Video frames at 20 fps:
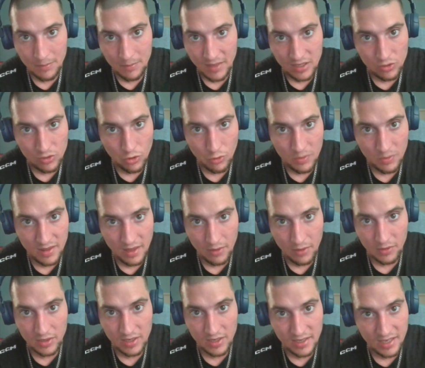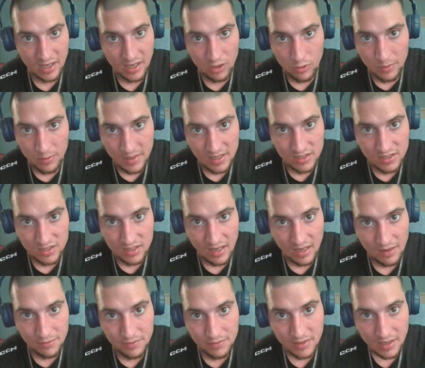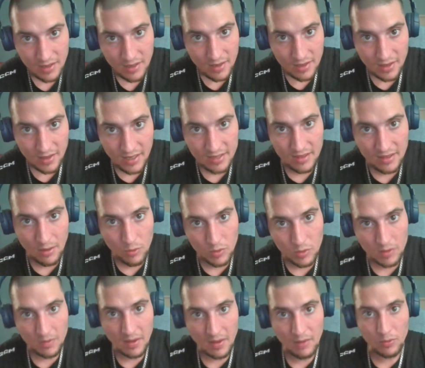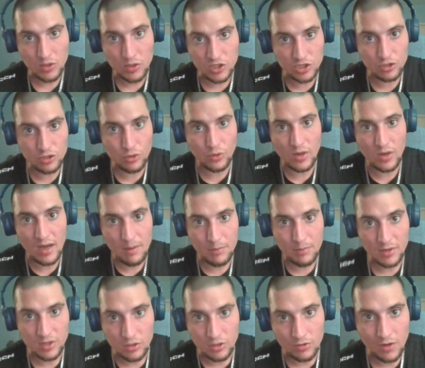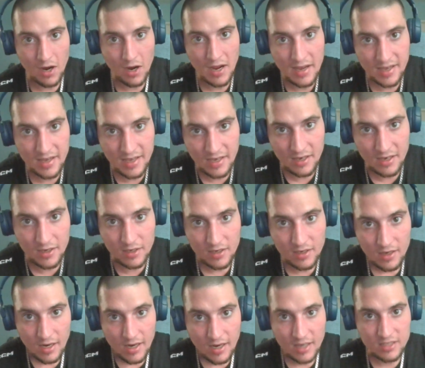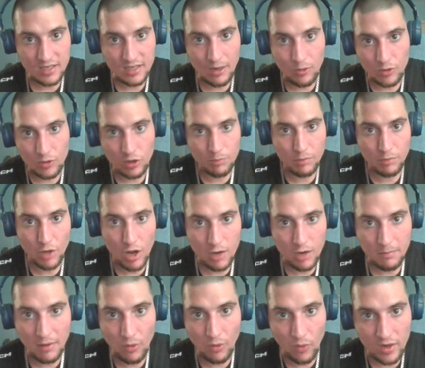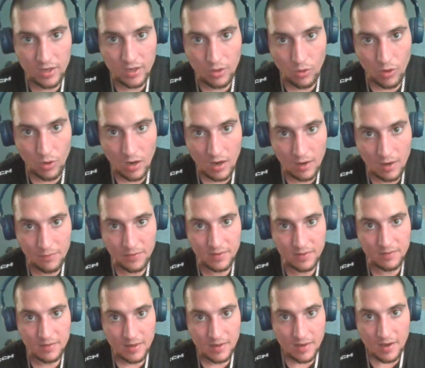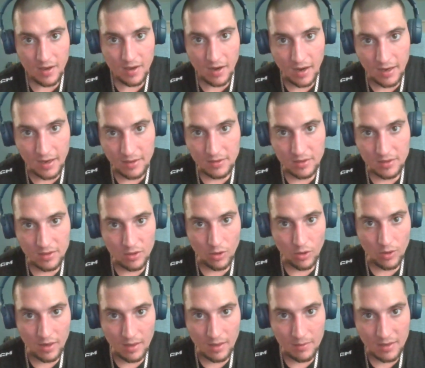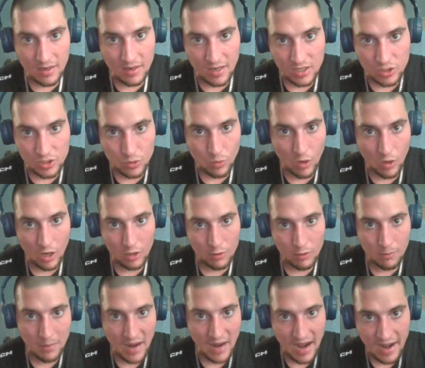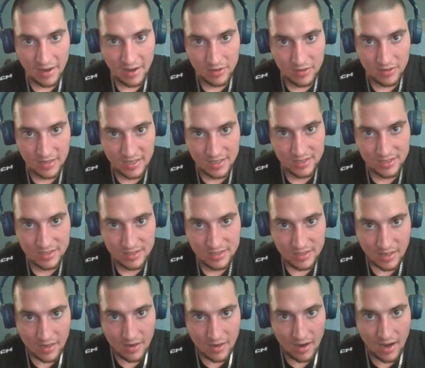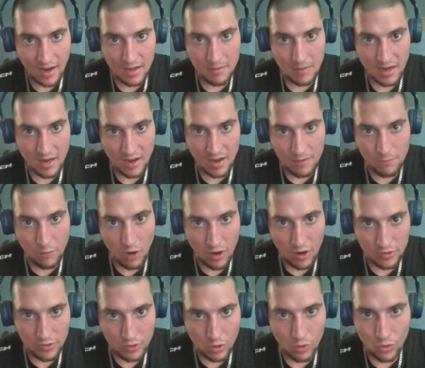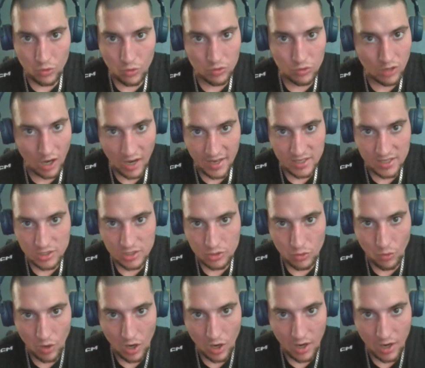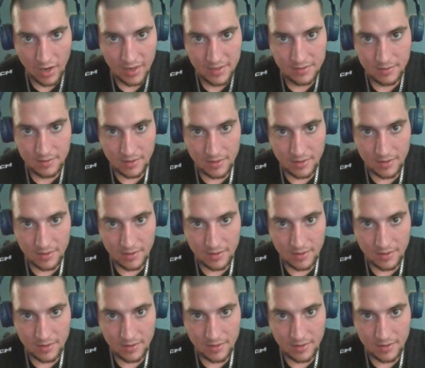They told me they were gonna kill me and stuff. Like they would suit up in their riot gear because I would just block my window off and you know what I mean. I swallowed batteries. I fought the whole riot squad.